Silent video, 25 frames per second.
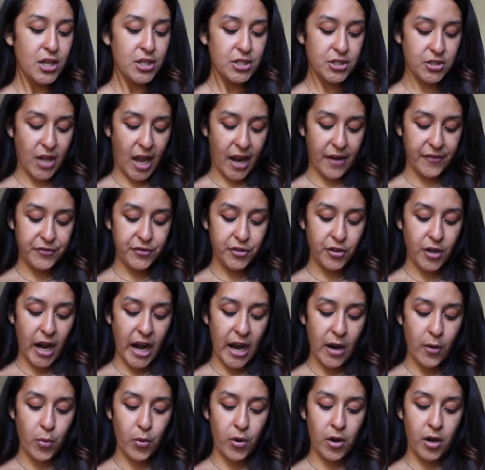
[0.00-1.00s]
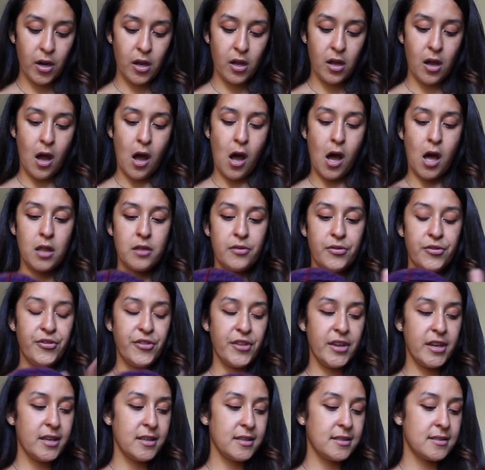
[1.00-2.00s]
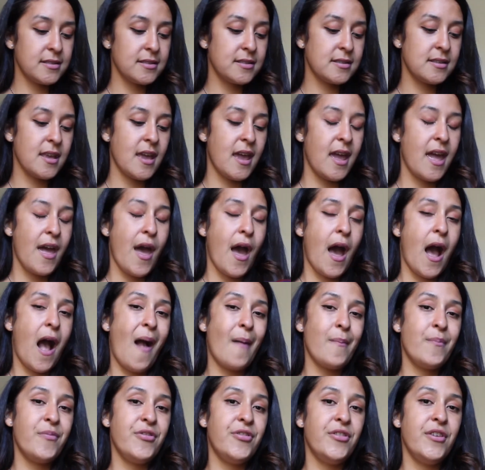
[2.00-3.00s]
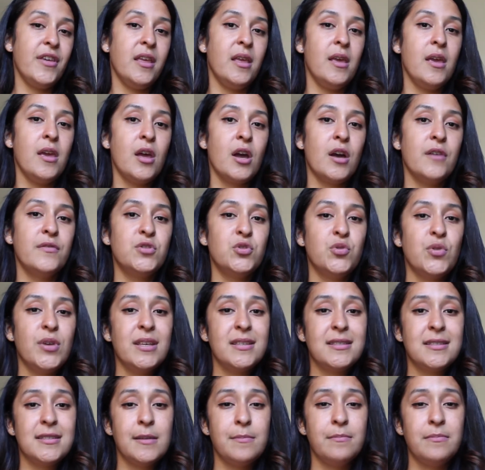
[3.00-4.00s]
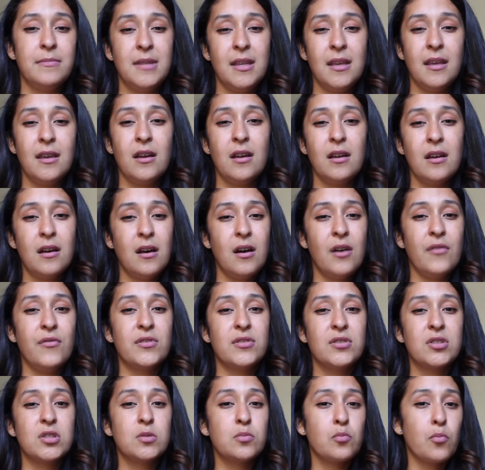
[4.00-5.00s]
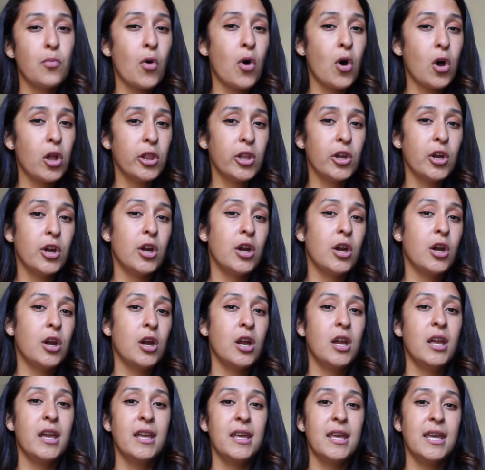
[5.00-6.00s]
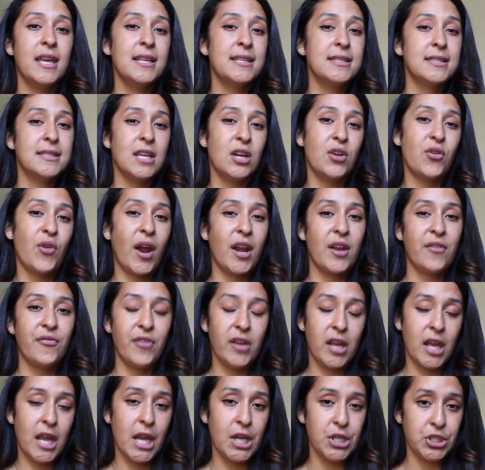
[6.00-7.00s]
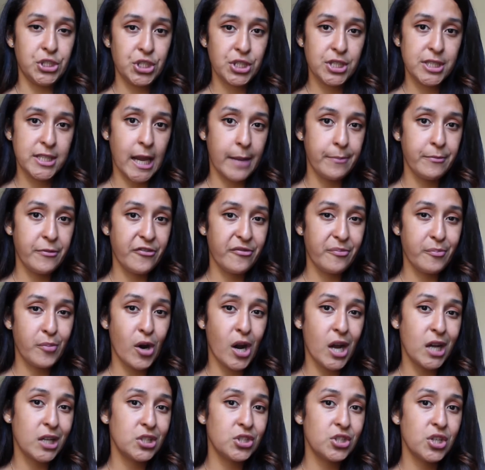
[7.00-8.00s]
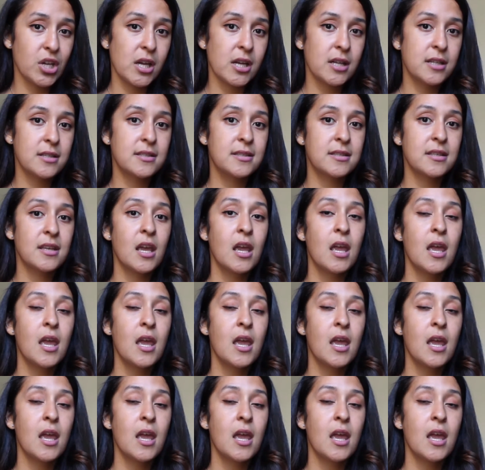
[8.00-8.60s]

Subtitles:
So after I work on this, I'm thinking of doing something of a smaller instant gratification type of project.